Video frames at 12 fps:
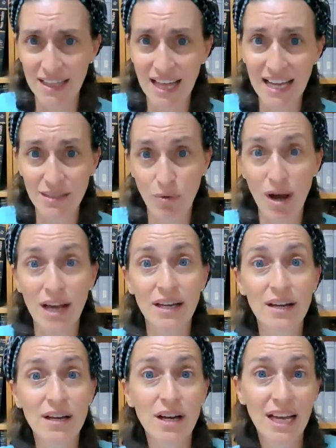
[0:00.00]
And that's why
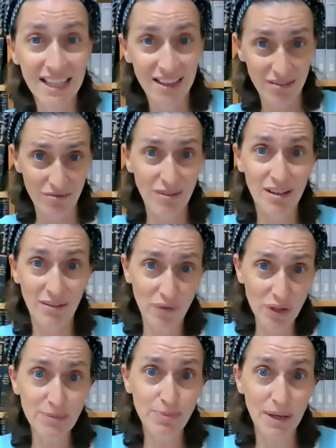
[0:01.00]
in the, in the,
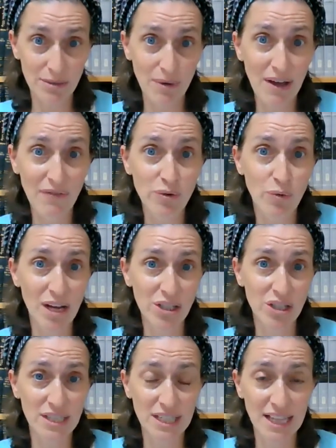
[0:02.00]
first place, we have to
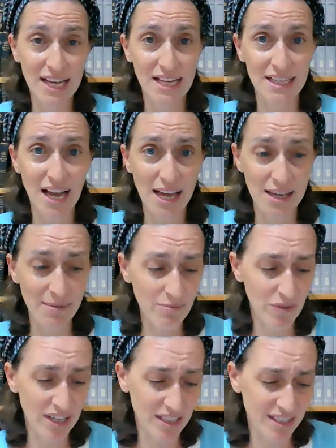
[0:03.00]
wash the Tila right?